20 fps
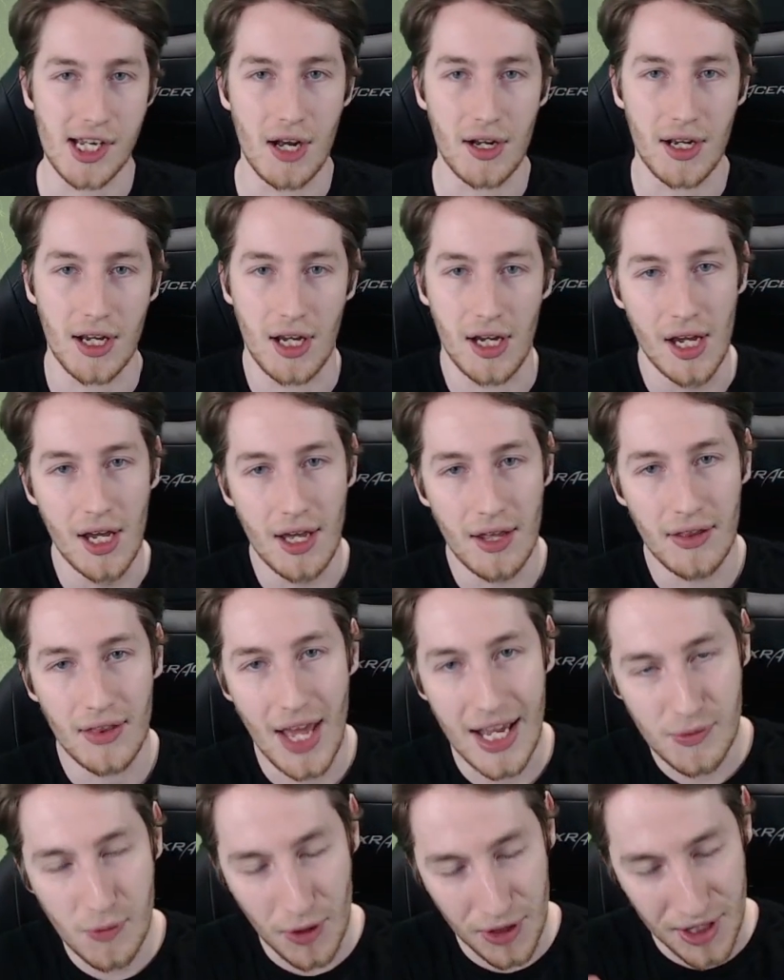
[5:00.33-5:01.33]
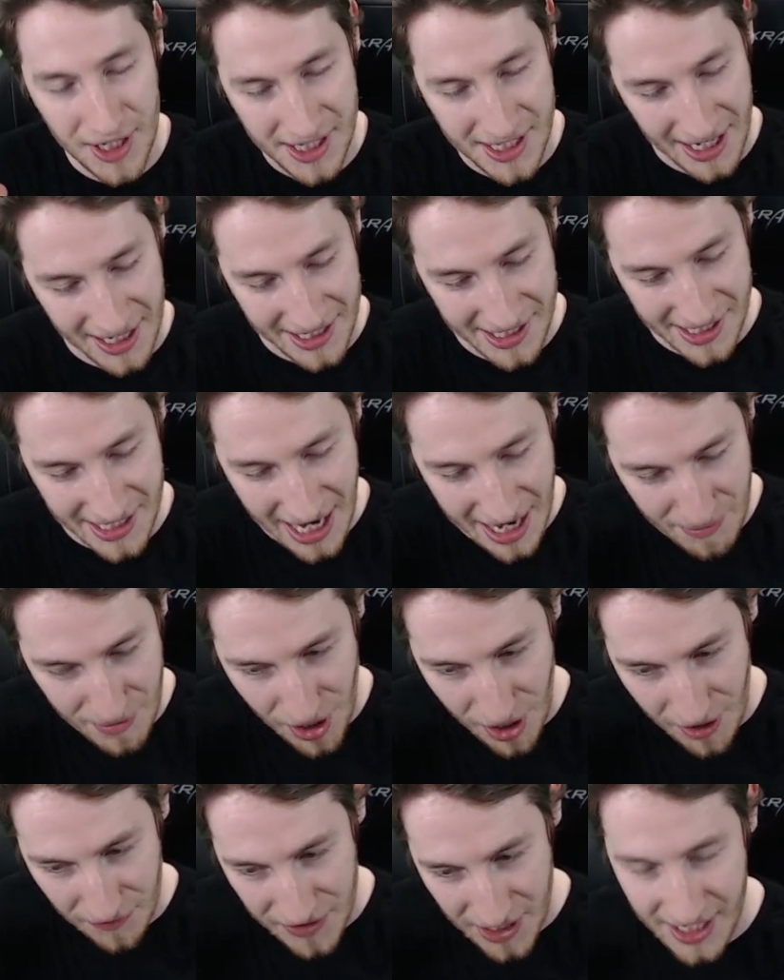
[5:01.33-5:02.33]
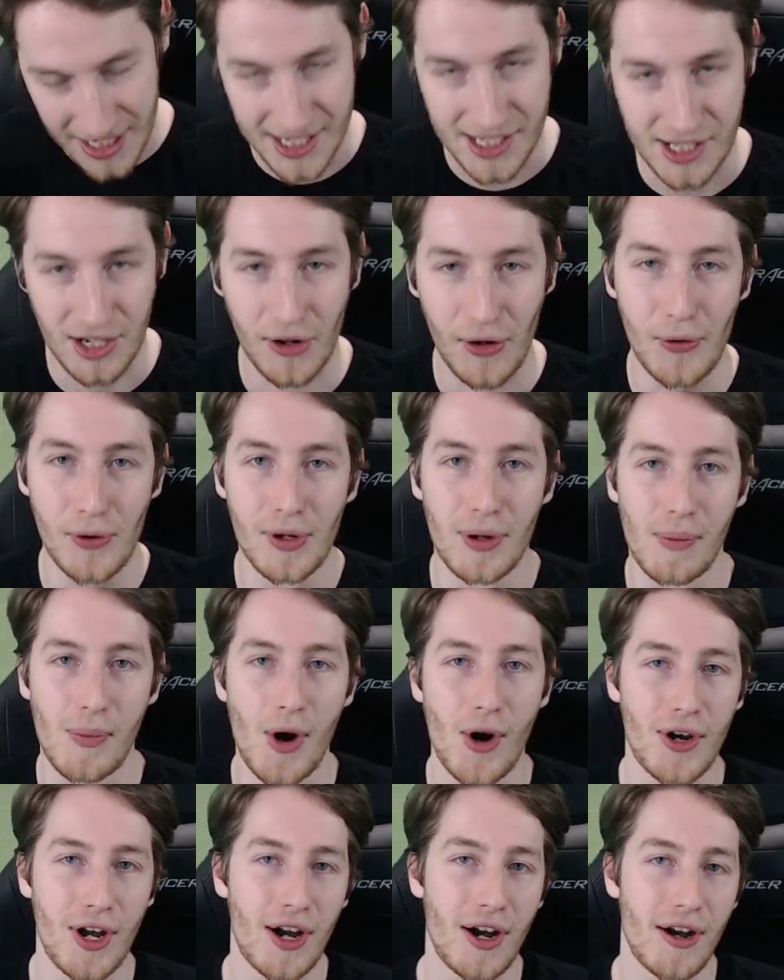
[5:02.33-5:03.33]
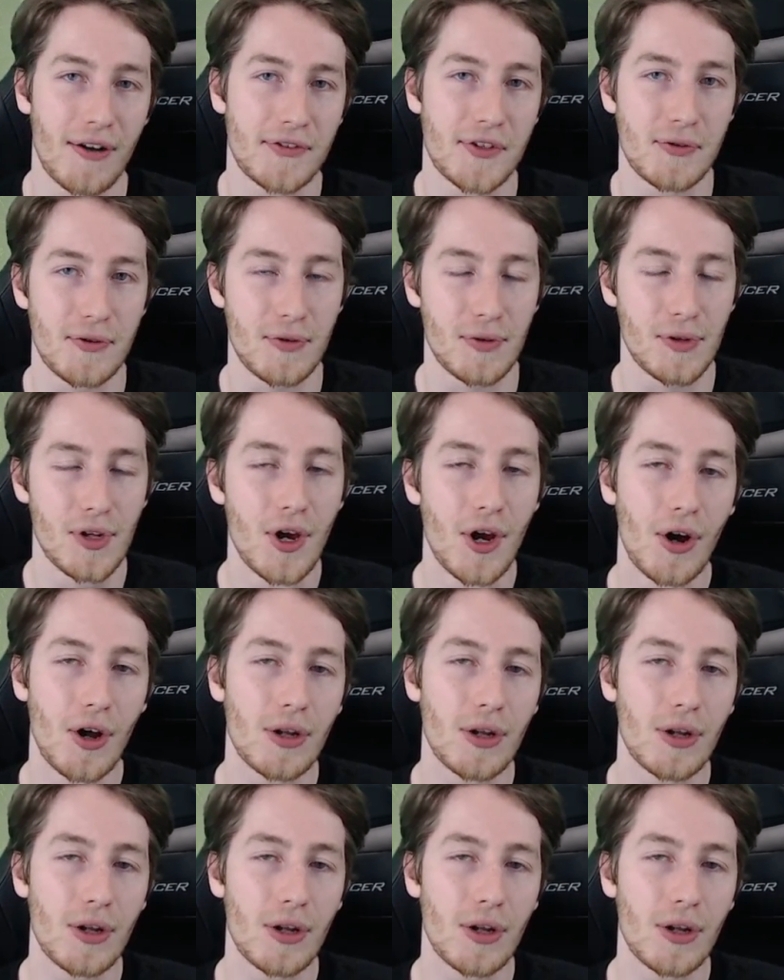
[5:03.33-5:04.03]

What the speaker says: Hunger. That's what this deck is named after. It is Cluelamog after all.